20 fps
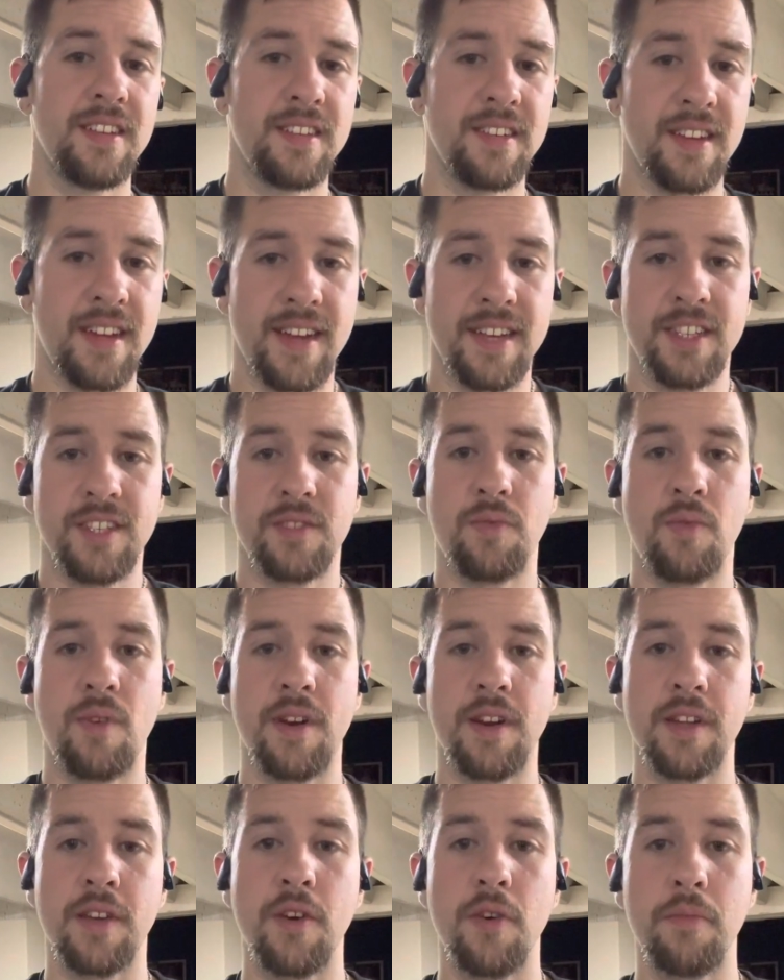I just want
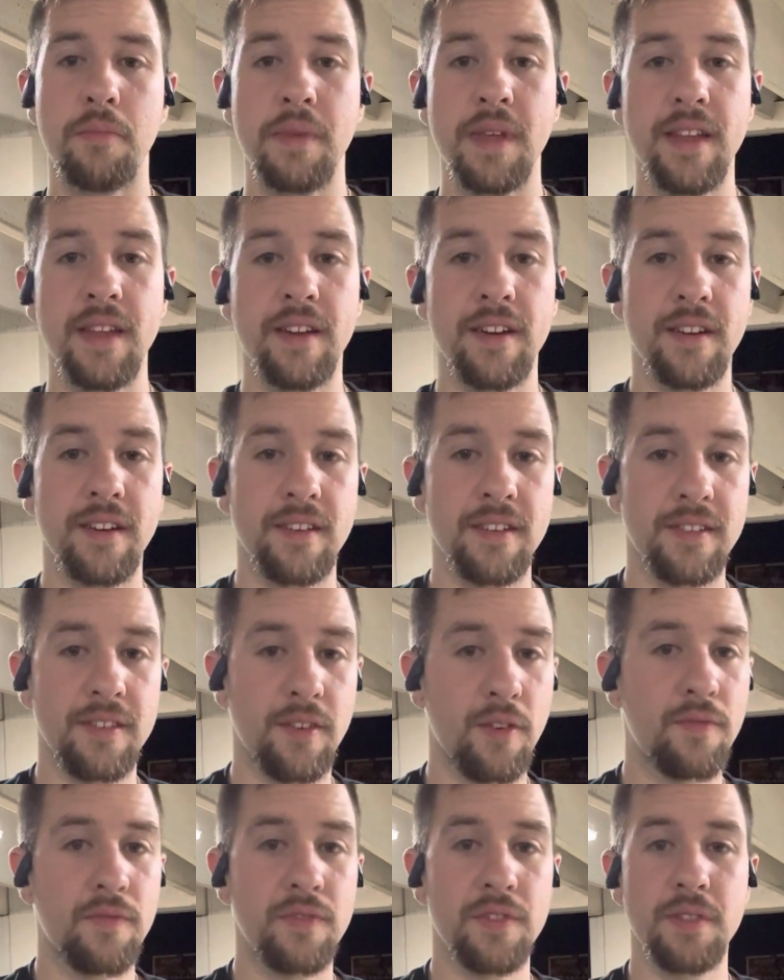to go meet her,
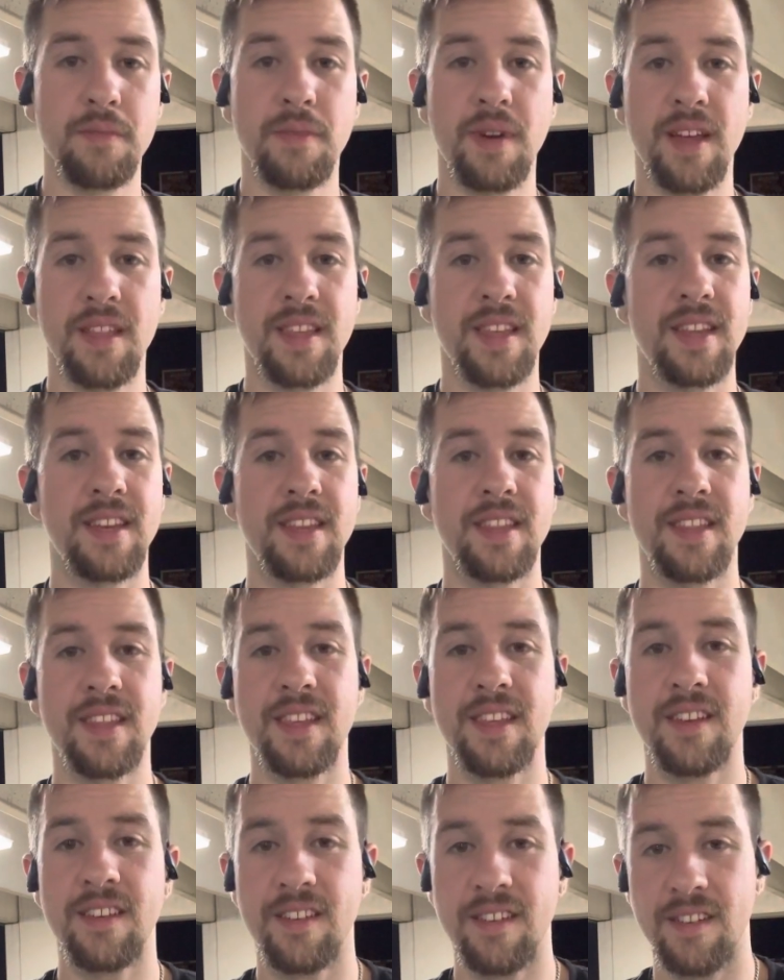hopefully by the end of
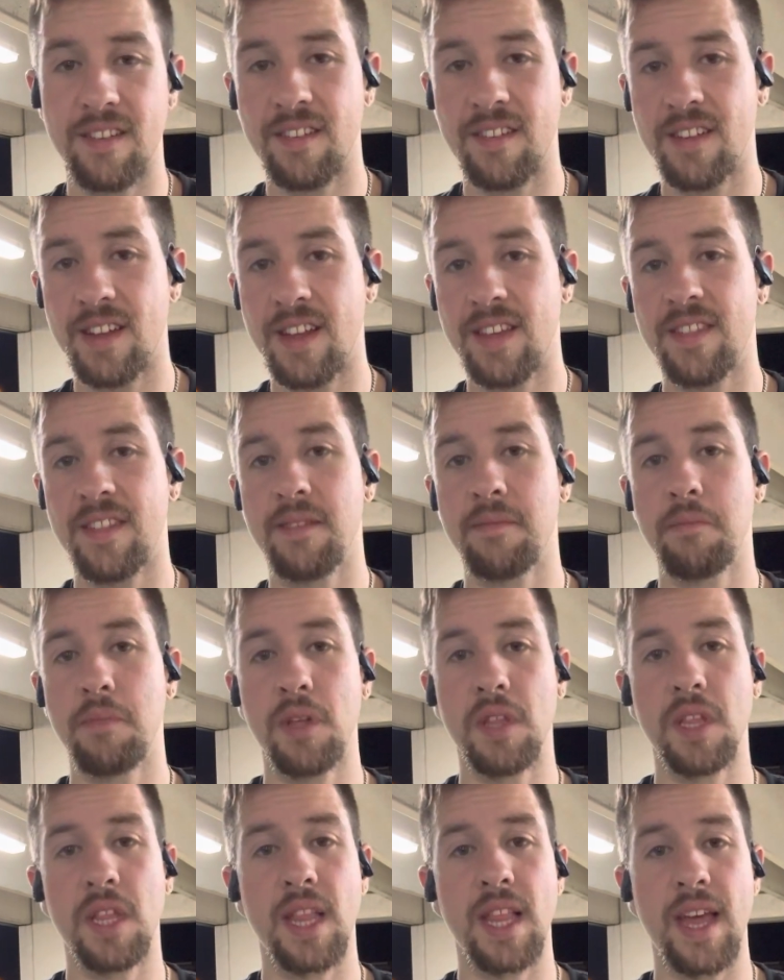the year, and then
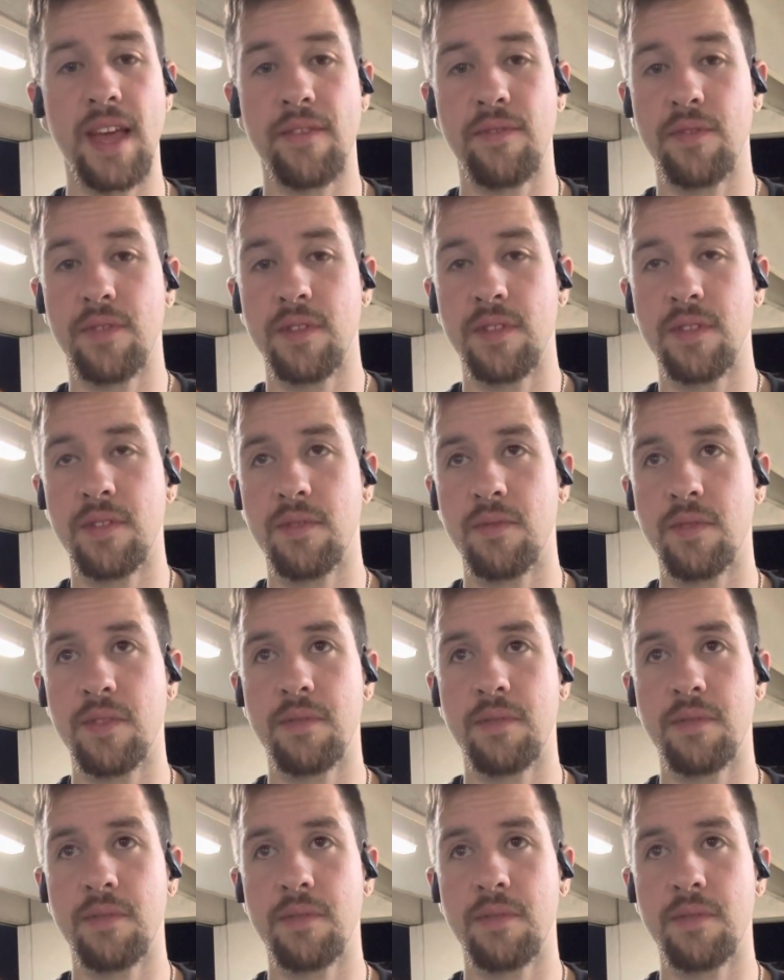build a life with